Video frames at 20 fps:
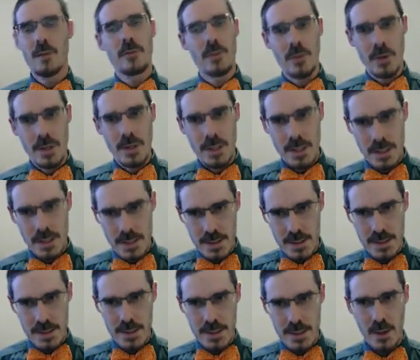For a
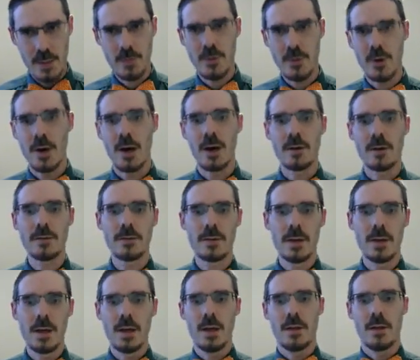distance time graph,
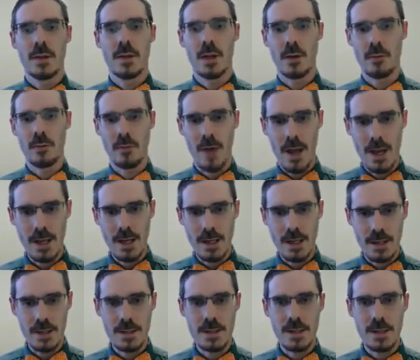the
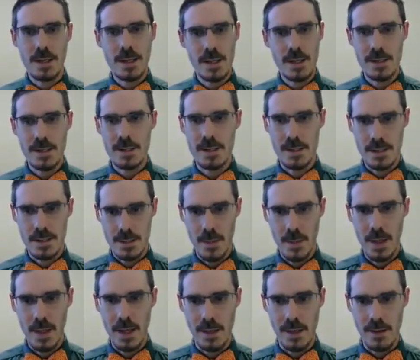gradient is the
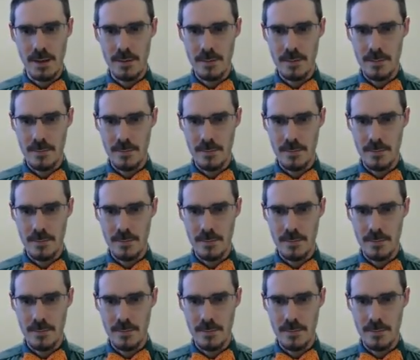speed.